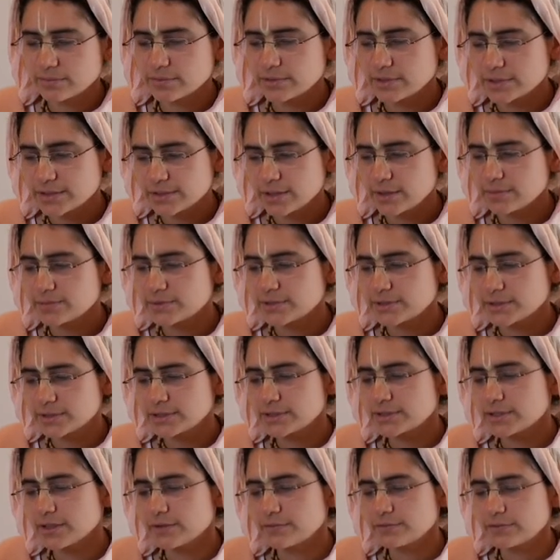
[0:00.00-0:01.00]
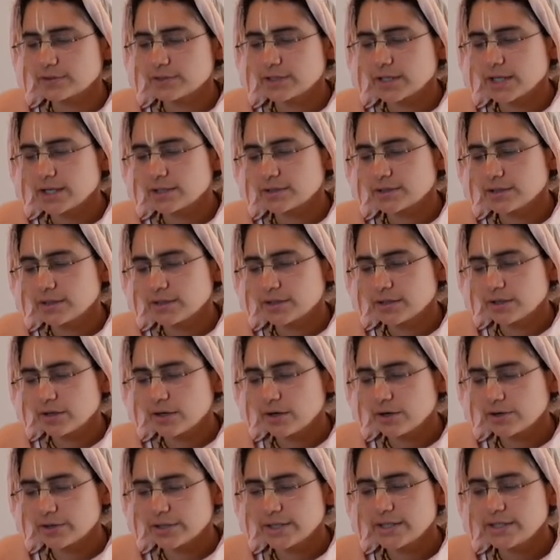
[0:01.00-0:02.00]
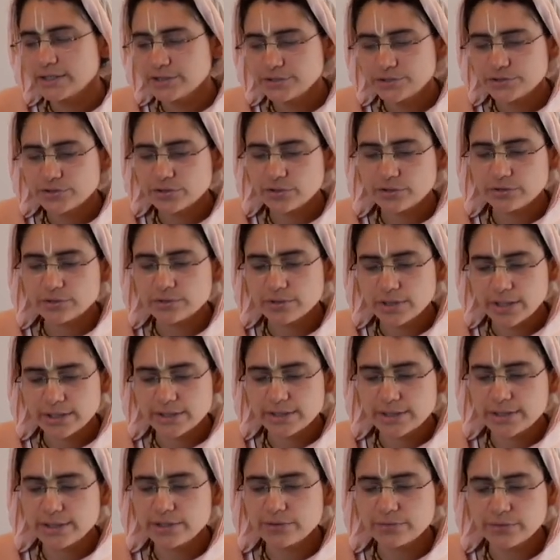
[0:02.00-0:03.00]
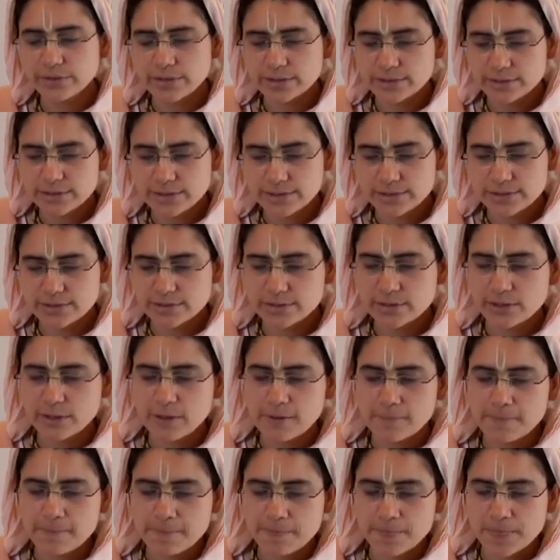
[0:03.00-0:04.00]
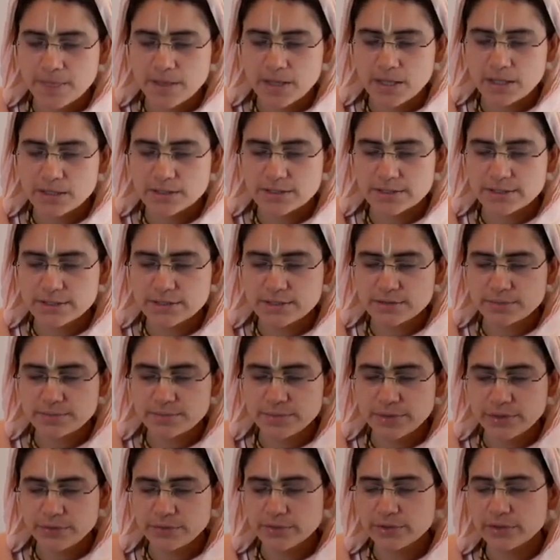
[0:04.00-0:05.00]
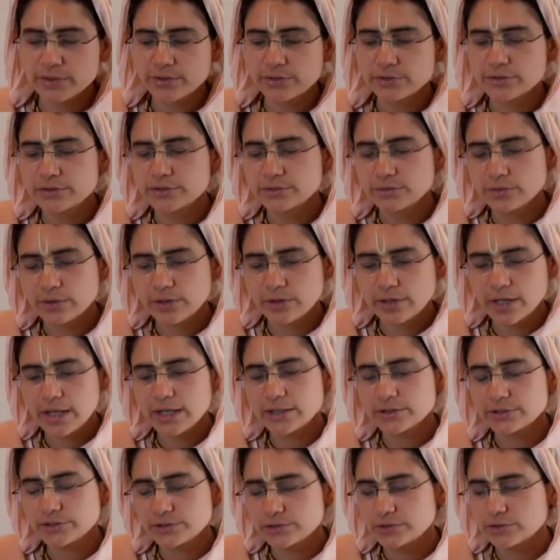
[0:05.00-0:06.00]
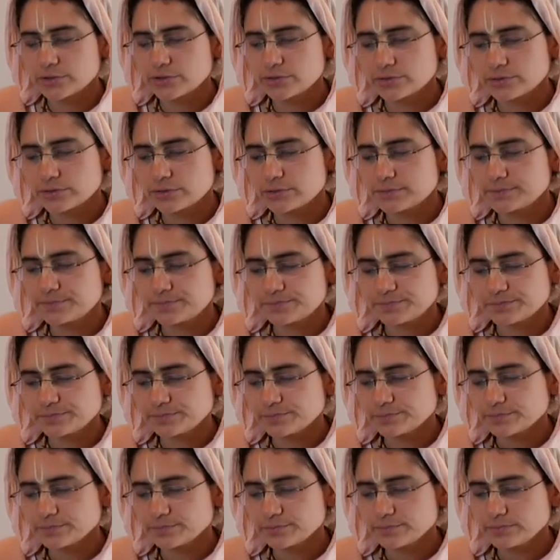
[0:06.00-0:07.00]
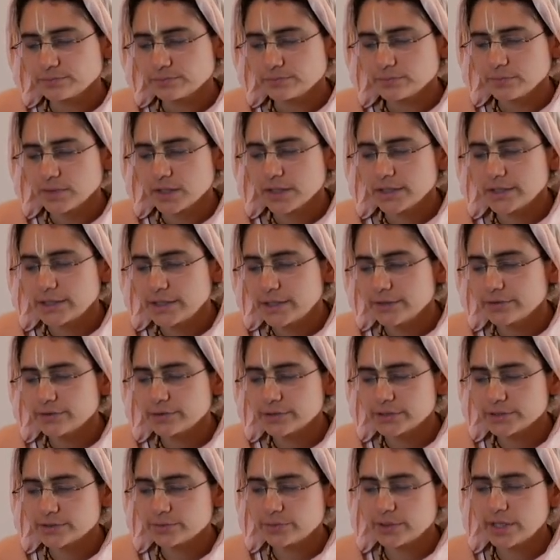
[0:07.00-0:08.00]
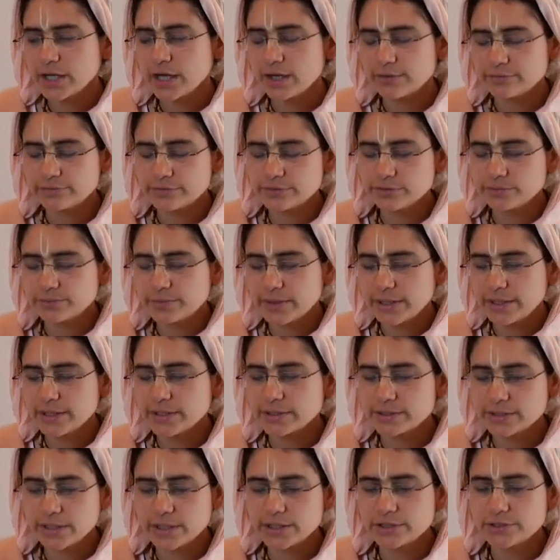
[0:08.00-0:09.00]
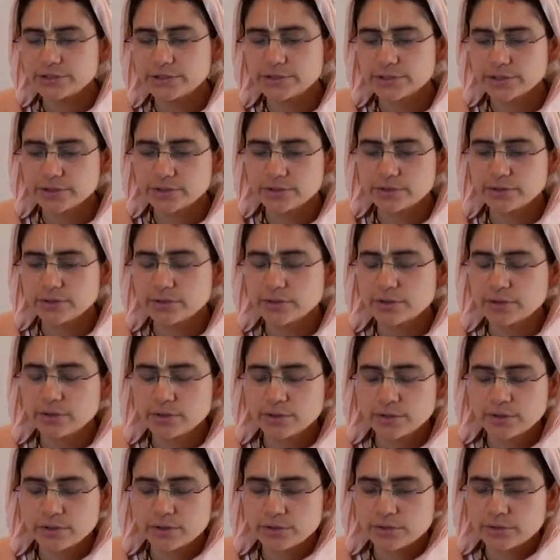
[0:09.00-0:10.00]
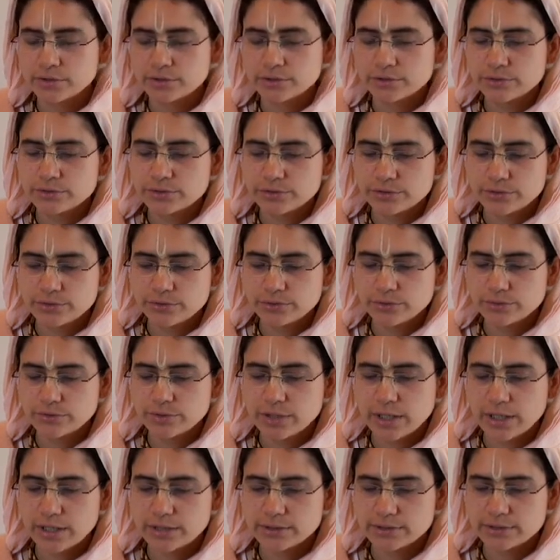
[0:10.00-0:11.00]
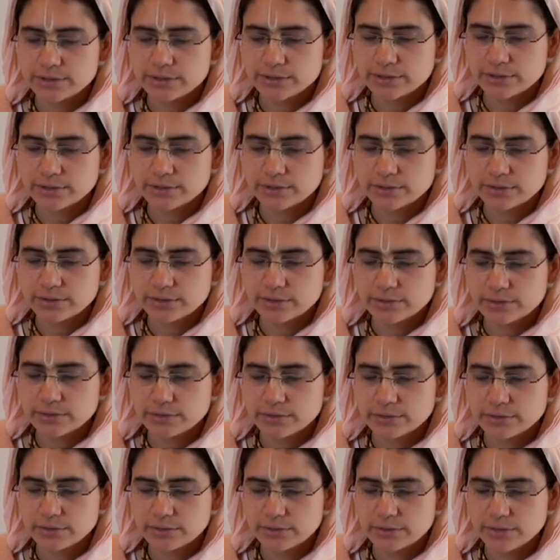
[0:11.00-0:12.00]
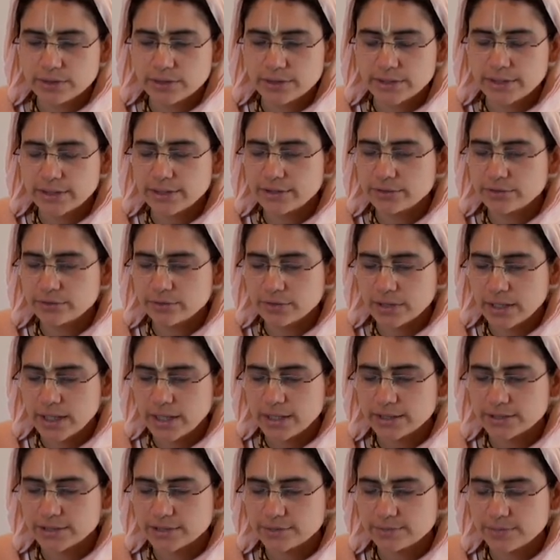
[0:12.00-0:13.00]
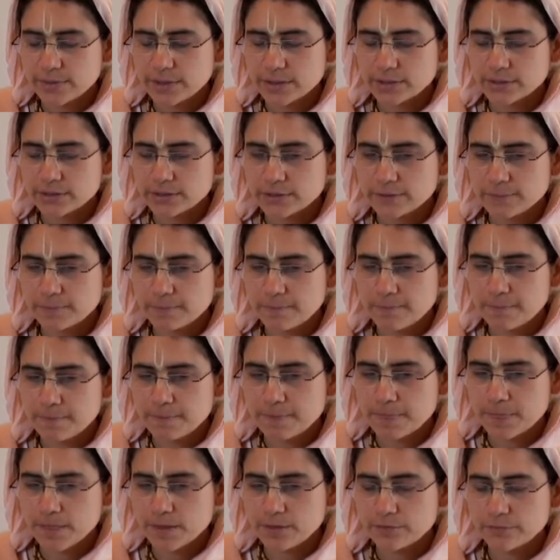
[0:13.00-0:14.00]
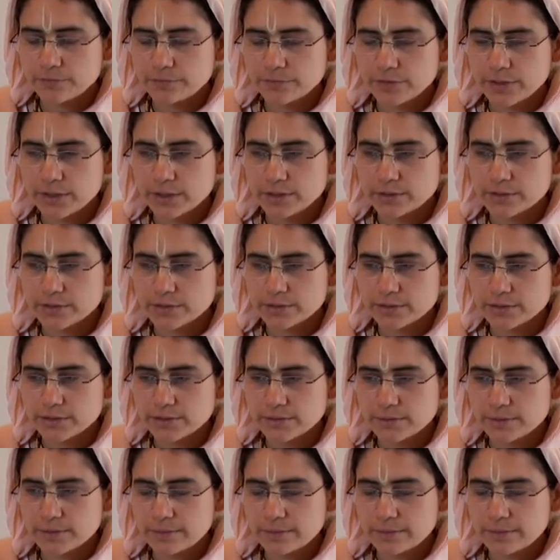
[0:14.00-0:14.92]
substance of it, that our internal adherence is superior to our external adherence. We have to pay attention to that inner aspect of things.